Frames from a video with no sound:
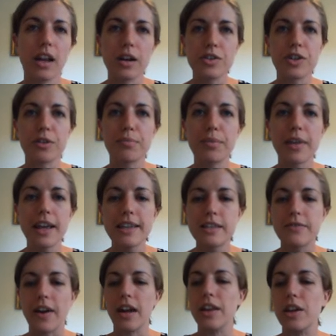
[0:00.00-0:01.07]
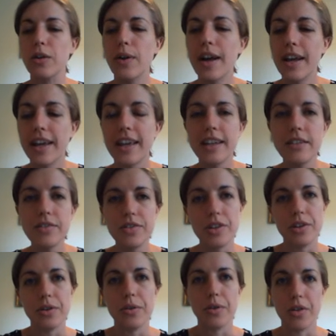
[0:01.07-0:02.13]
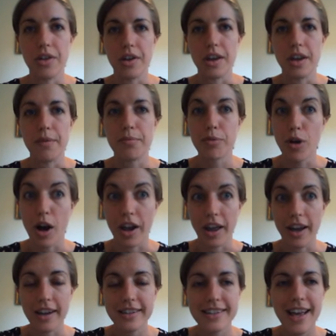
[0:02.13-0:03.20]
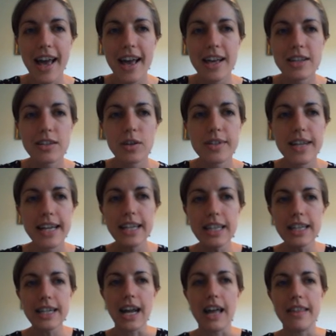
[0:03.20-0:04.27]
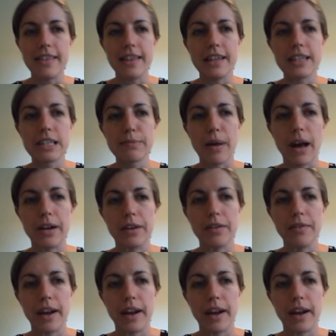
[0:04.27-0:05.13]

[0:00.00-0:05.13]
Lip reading: larger place value into the product. So take a look at this pattern